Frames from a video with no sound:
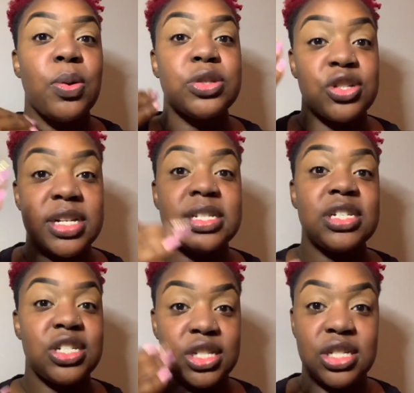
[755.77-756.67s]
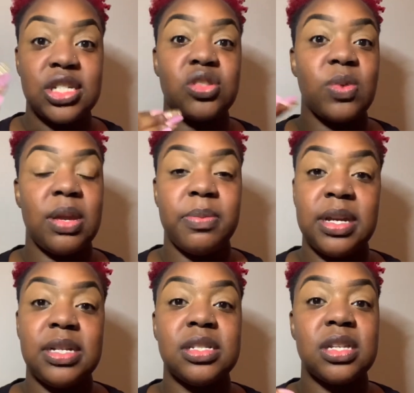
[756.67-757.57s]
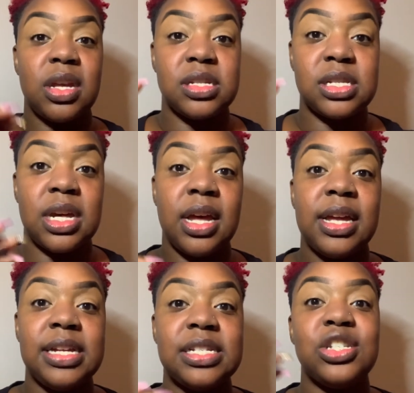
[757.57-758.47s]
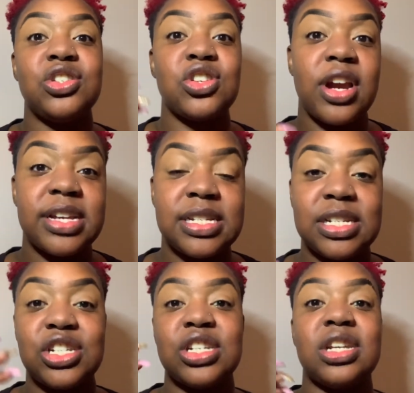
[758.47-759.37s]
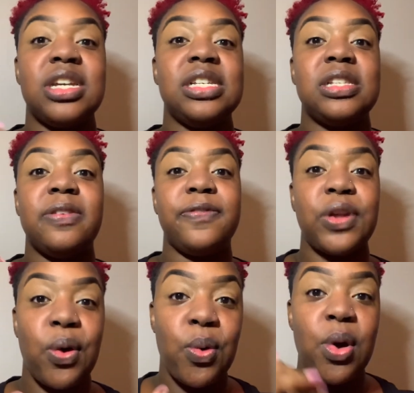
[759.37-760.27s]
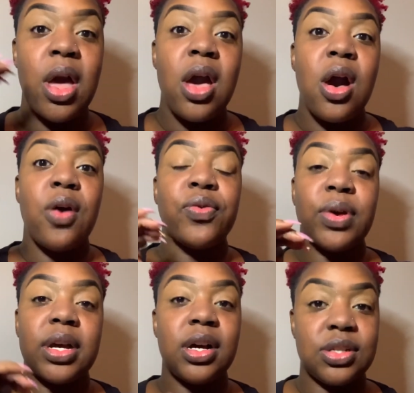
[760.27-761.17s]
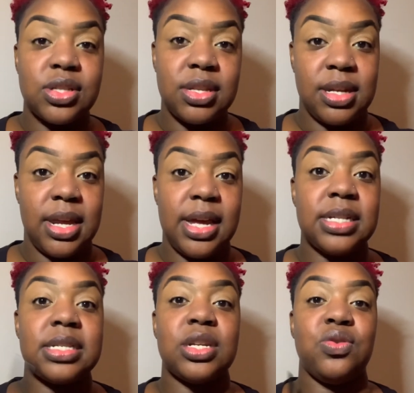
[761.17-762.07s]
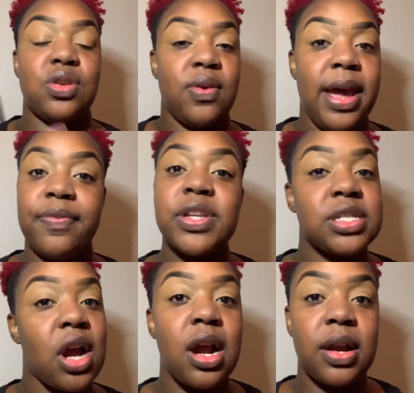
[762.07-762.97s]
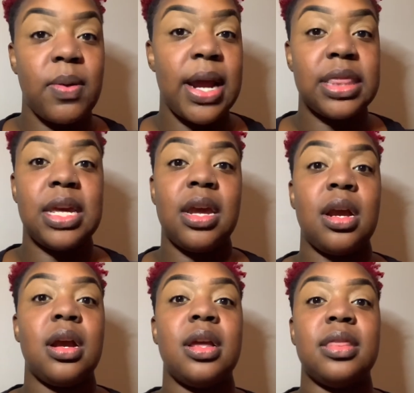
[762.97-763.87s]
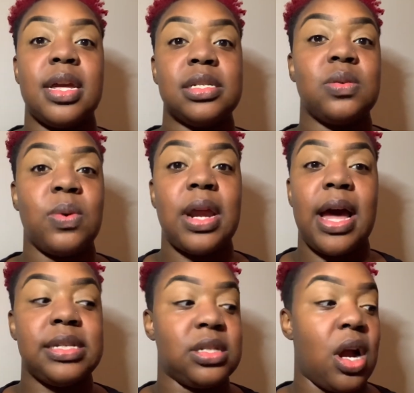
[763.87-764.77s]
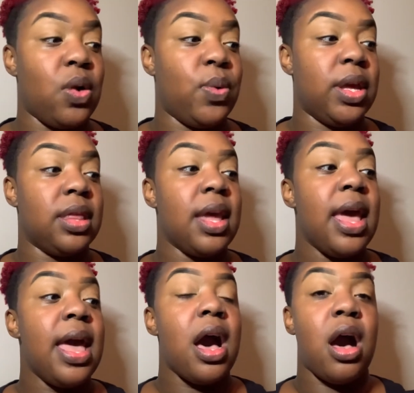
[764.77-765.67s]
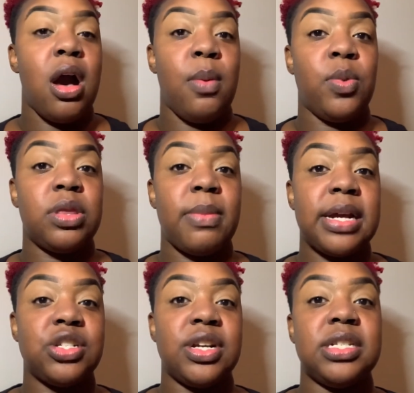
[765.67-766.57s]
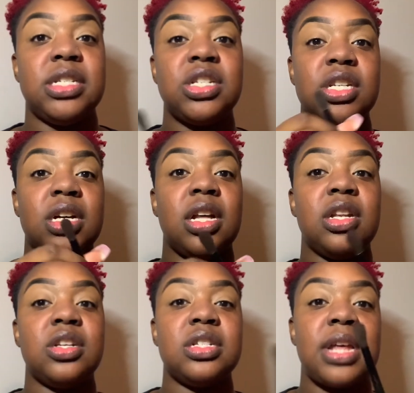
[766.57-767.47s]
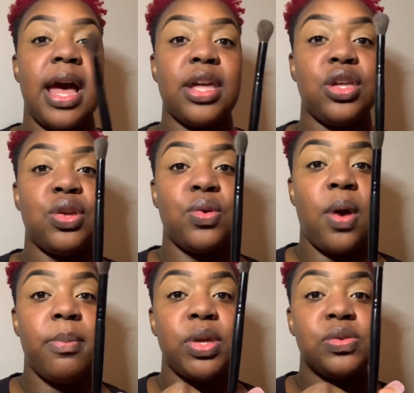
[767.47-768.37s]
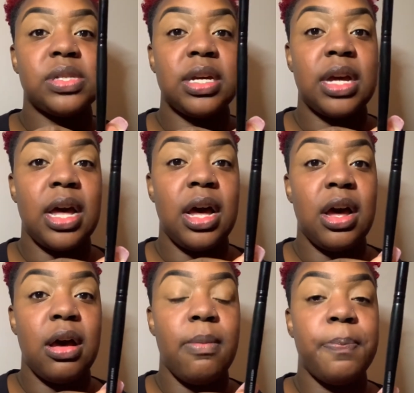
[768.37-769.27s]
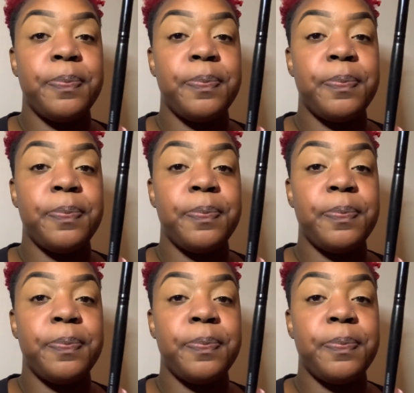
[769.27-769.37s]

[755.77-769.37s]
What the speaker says: Transition is just what it means. It's an easy transition, an easy flow of one color to the next. You don't have to start right there. That's what I start with. With my transition colors, I'm using let